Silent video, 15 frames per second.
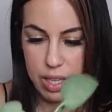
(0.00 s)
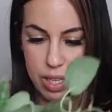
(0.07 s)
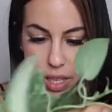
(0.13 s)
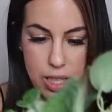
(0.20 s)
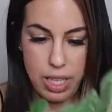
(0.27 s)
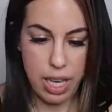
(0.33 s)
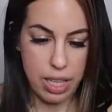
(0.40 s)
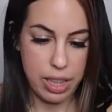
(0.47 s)

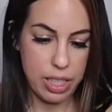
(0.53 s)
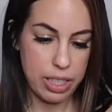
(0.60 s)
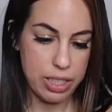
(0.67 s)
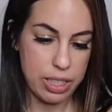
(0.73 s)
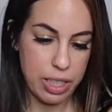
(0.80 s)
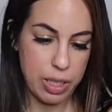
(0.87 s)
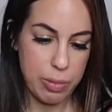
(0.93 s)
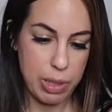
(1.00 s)
yeah, I think it's
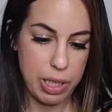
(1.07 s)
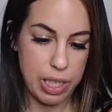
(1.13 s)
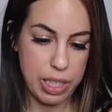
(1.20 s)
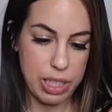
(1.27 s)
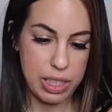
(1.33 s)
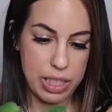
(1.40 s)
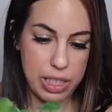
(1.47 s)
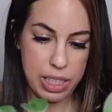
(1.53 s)
gonna be
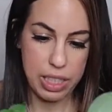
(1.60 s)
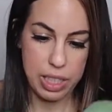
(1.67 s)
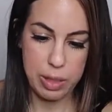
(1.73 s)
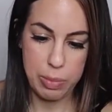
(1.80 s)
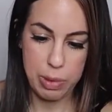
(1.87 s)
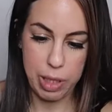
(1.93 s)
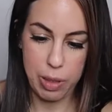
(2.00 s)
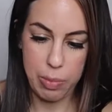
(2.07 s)
nice in this
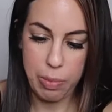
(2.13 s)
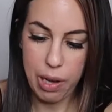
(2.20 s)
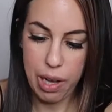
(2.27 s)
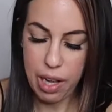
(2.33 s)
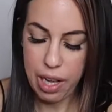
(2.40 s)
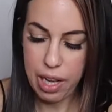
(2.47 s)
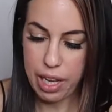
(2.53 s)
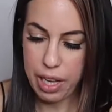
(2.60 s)
bigger pot,